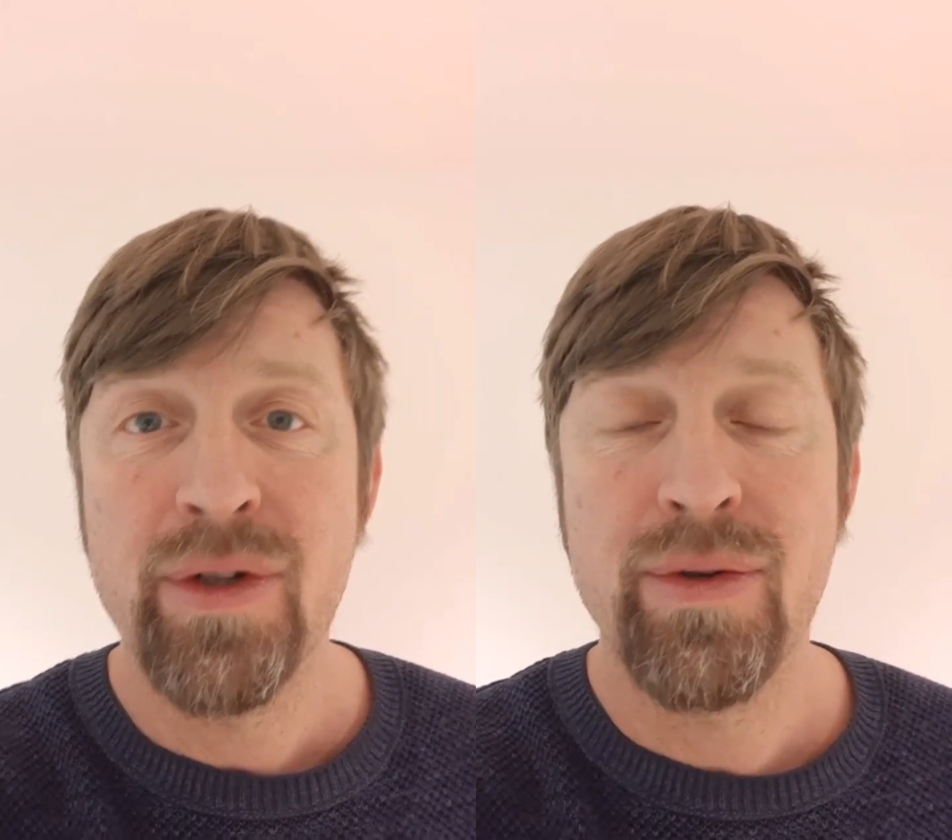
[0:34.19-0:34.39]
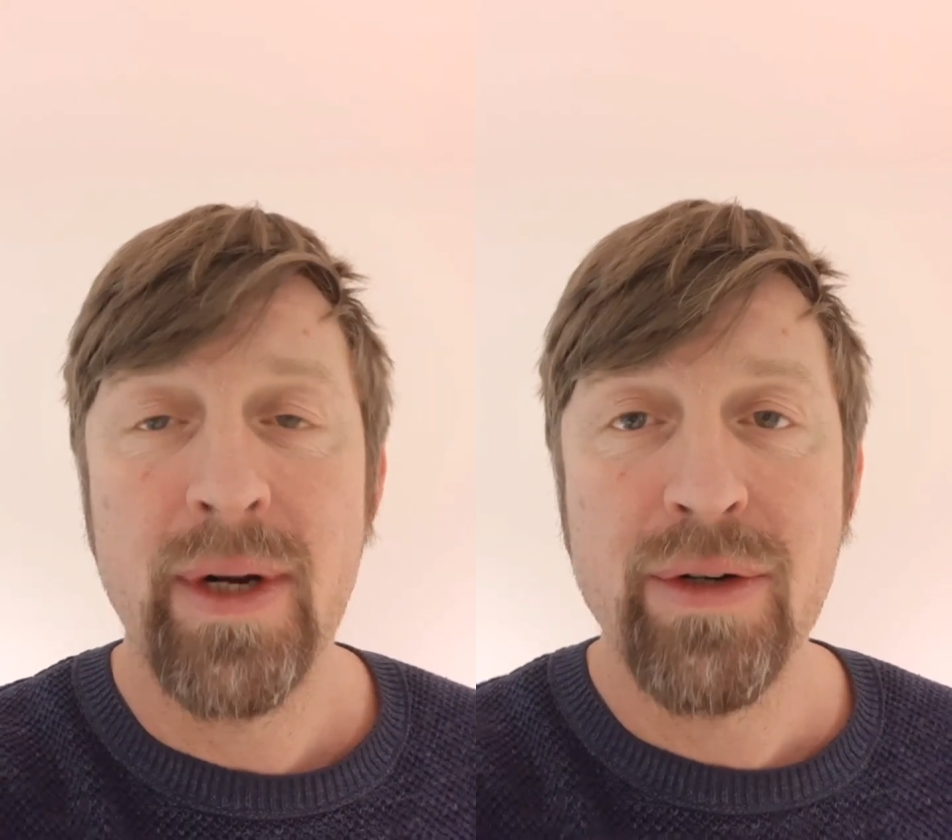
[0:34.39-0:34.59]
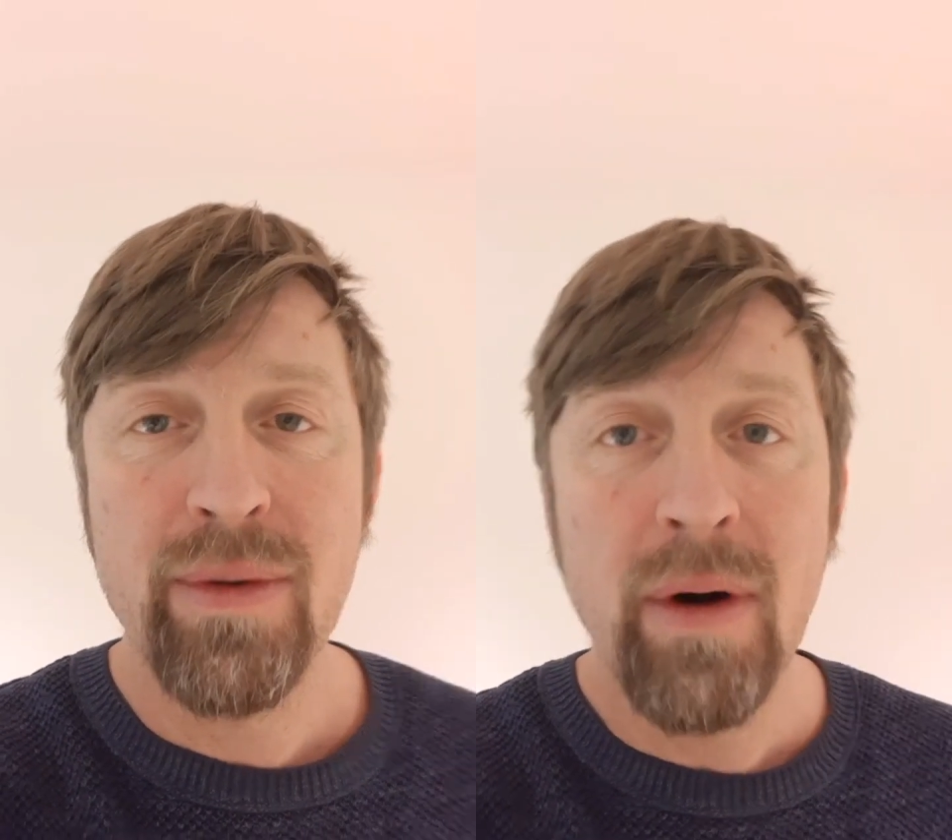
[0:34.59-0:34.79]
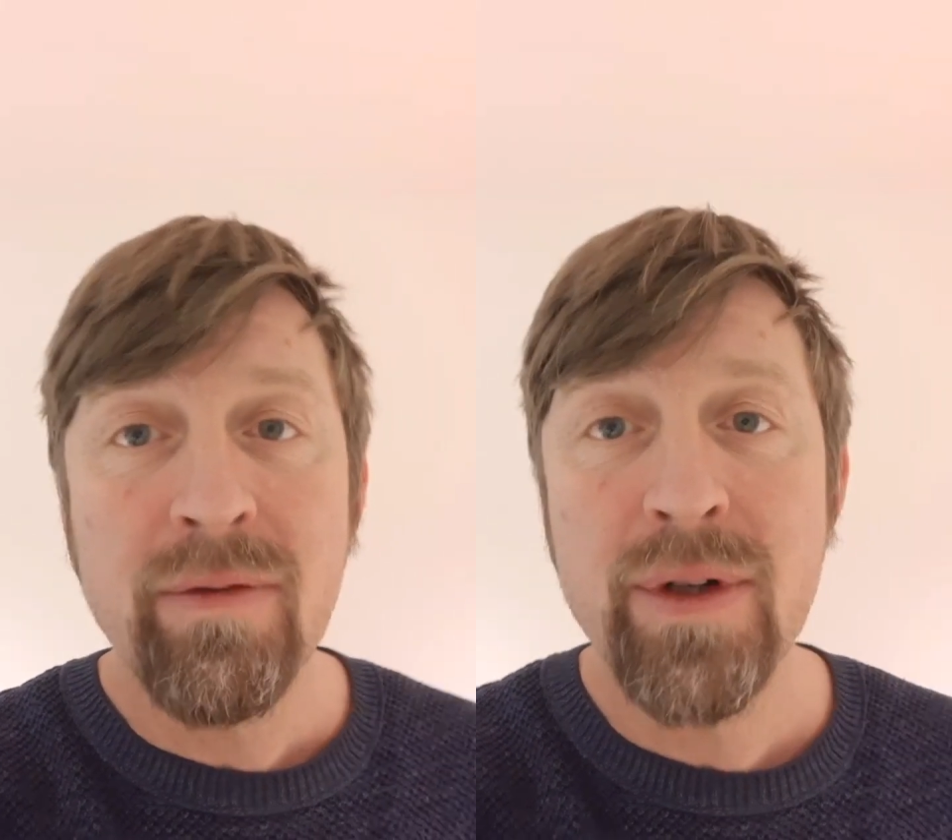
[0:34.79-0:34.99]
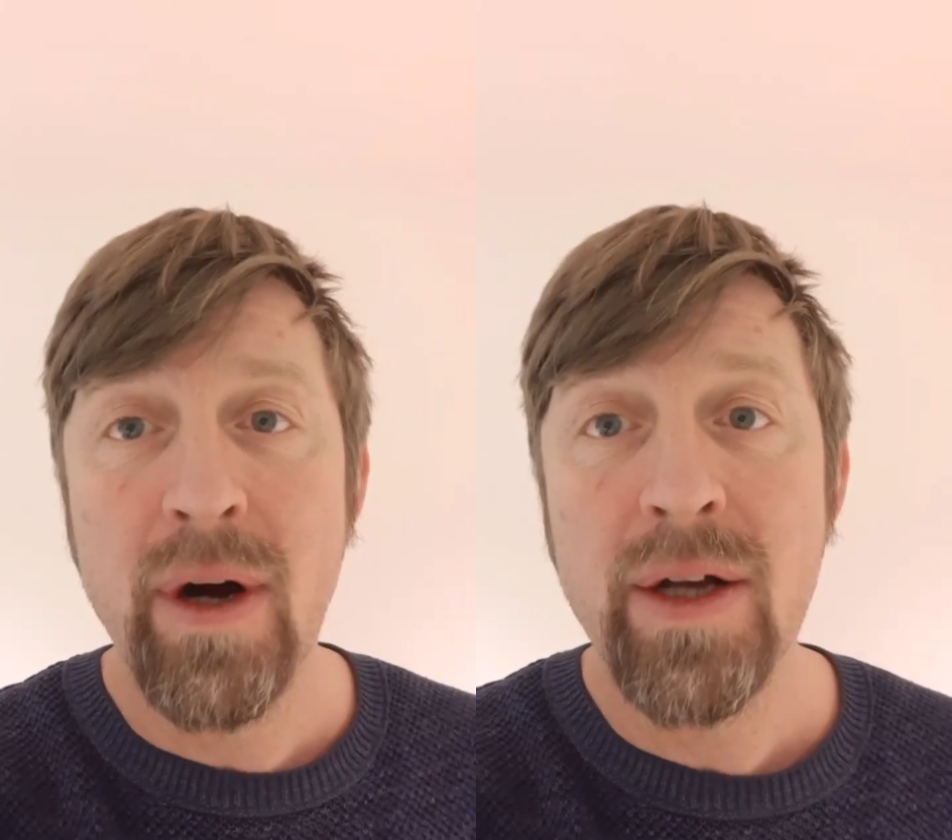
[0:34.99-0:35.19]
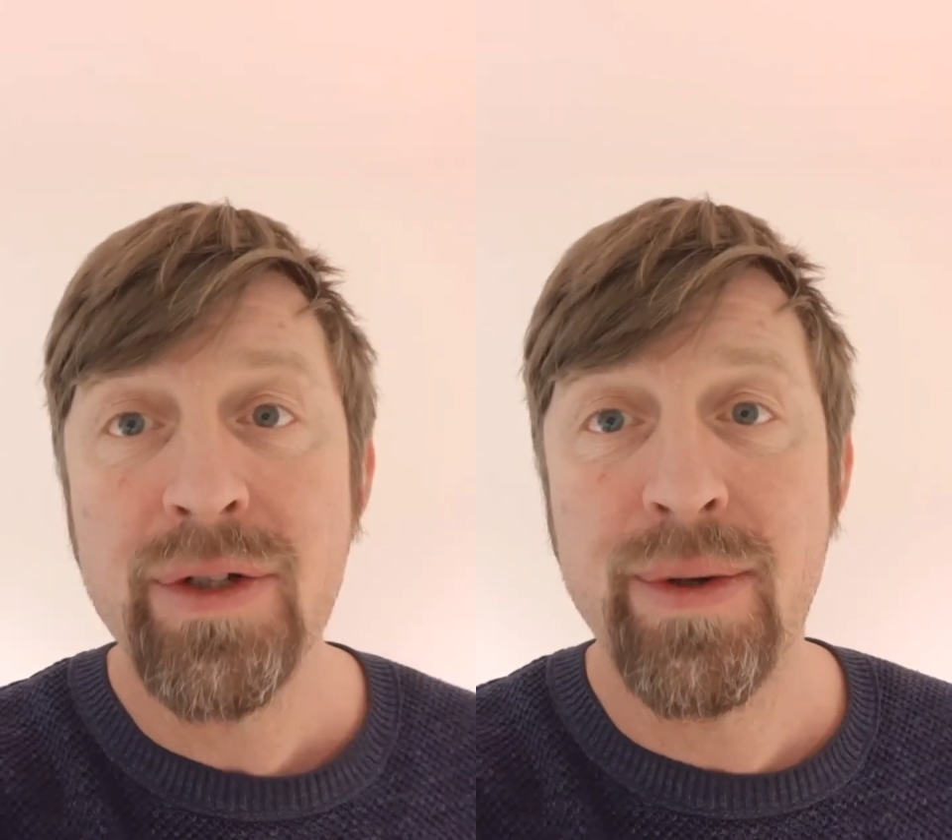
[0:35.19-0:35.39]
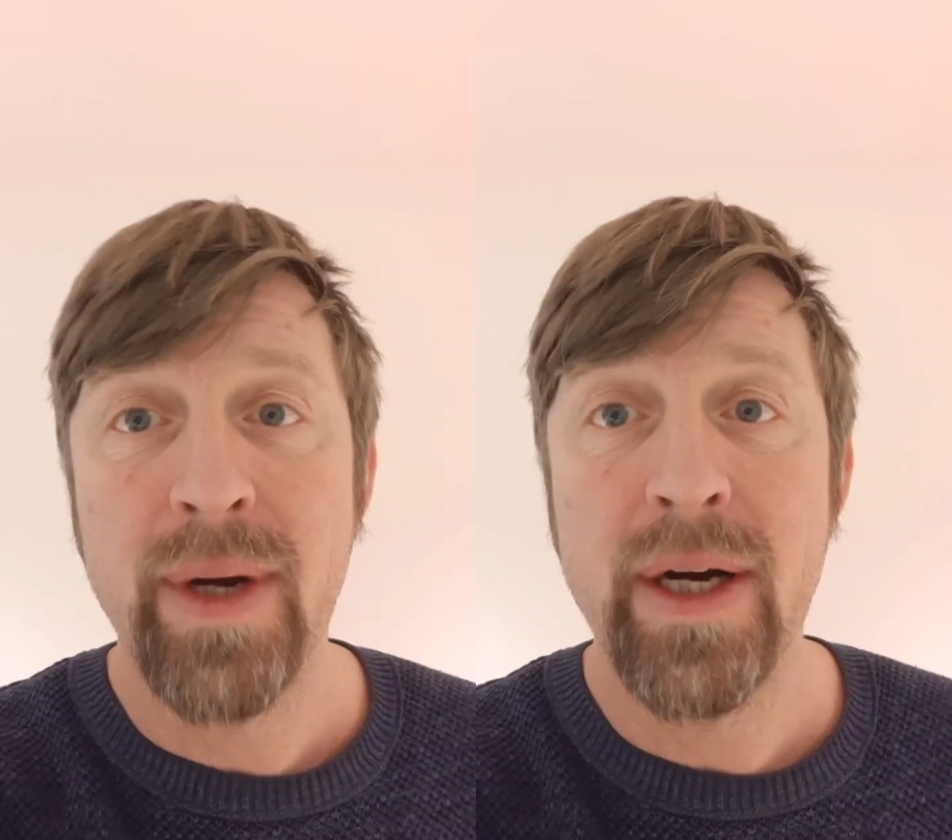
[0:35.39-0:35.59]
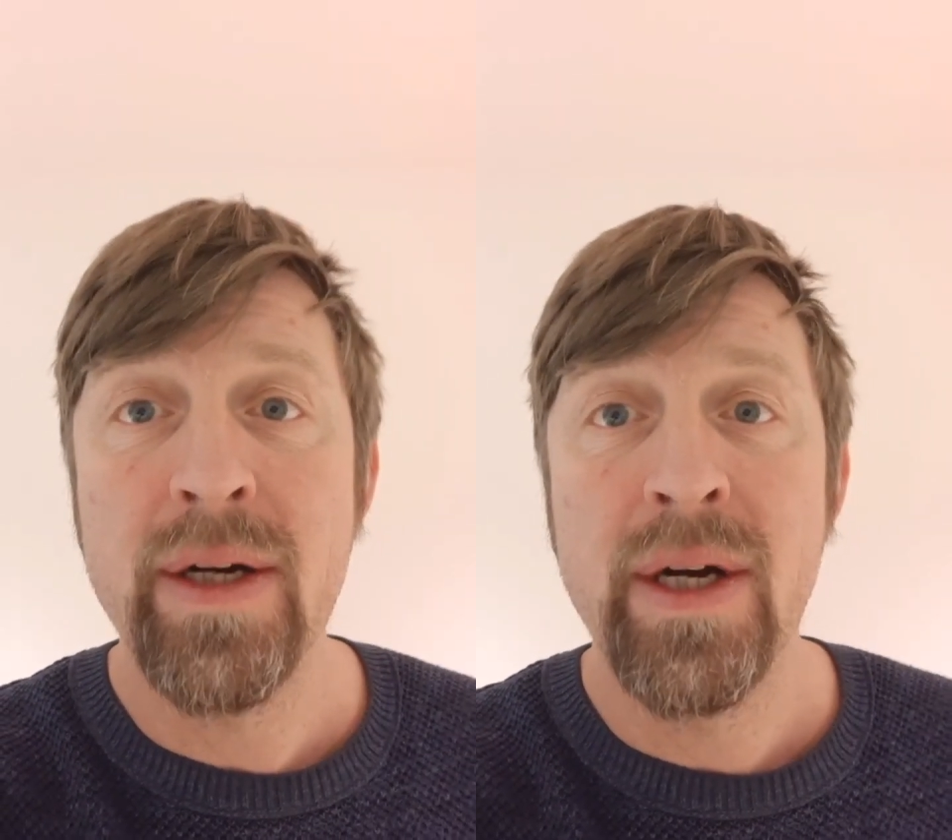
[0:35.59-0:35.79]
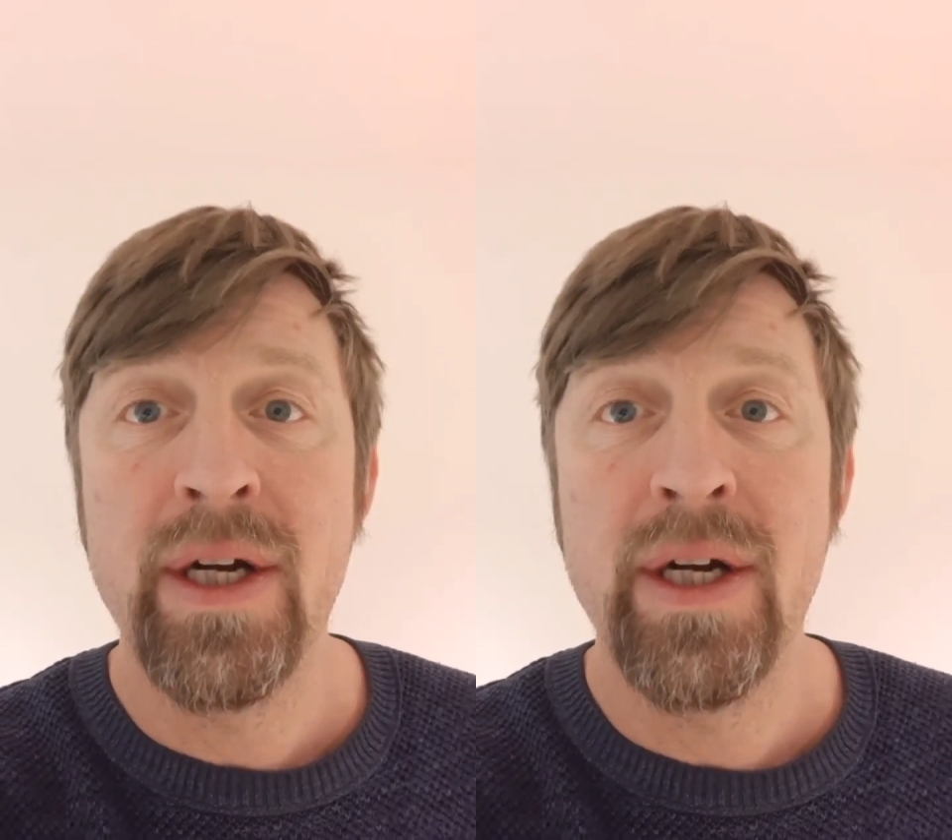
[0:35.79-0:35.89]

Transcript: So I drove to Austria